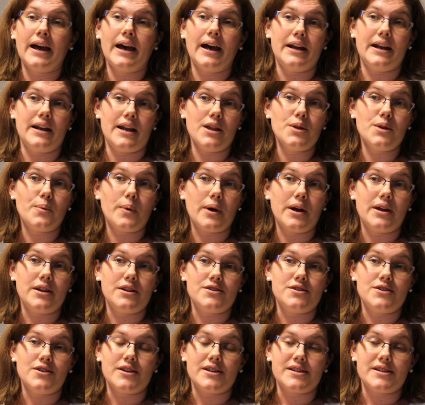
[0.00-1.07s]
Another way
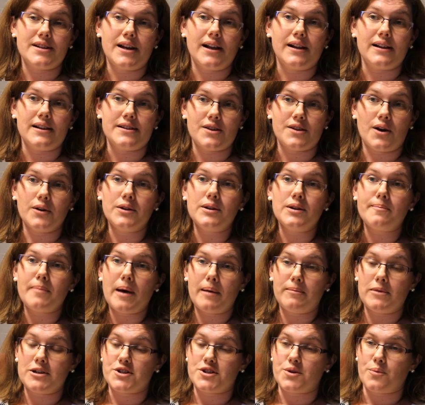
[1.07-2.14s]
that you can tell is on the
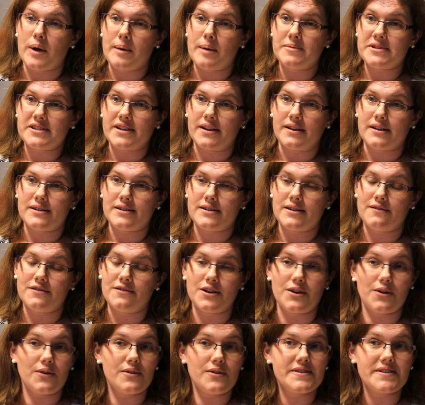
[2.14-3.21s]
publisher website. If
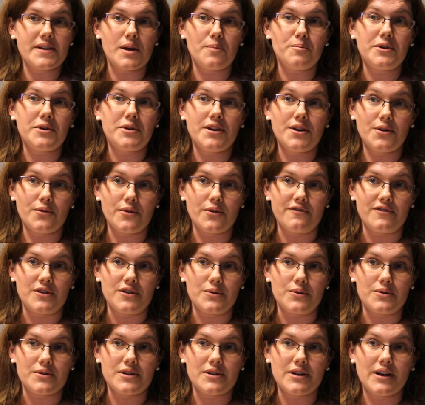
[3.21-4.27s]
they don't say
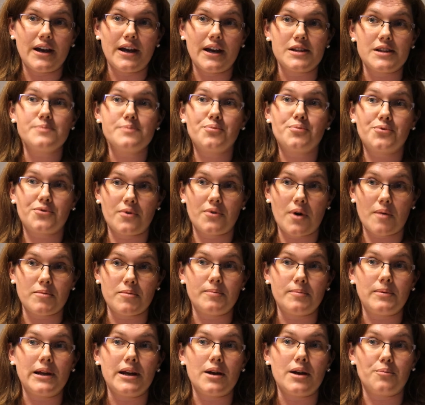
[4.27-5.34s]
peer-reviewed, it's
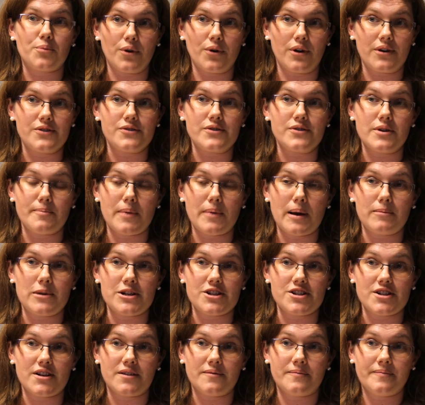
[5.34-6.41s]
probably a predatory
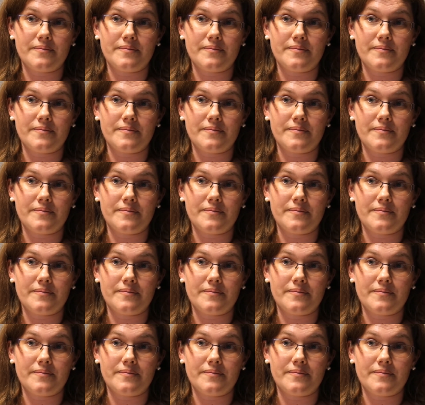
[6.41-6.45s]
publisher.